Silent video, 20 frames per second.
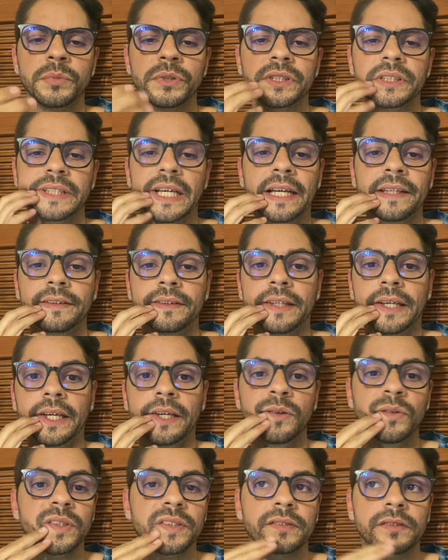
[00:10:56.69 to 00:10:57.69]
But that
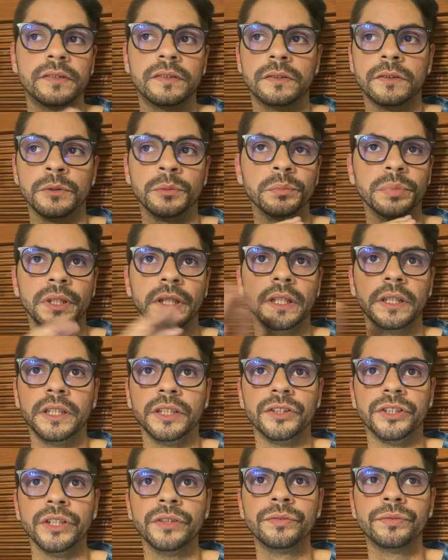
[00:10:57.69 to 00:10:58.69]
day was
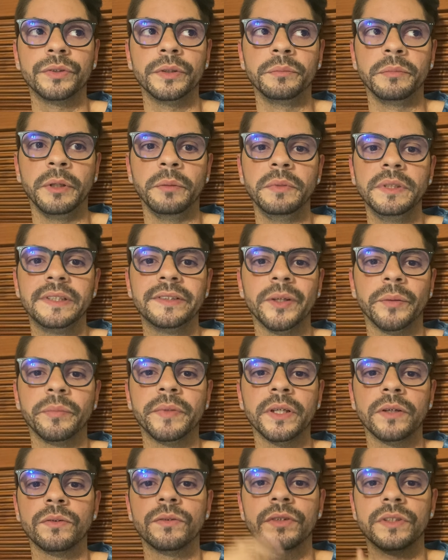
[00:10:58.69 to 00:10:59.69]
completely different. Maybe
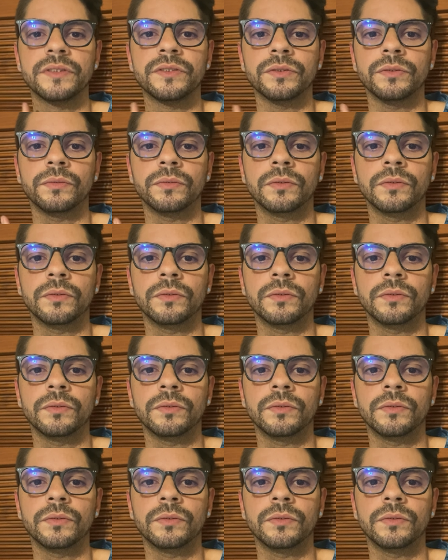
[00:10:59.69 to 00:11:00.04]
something was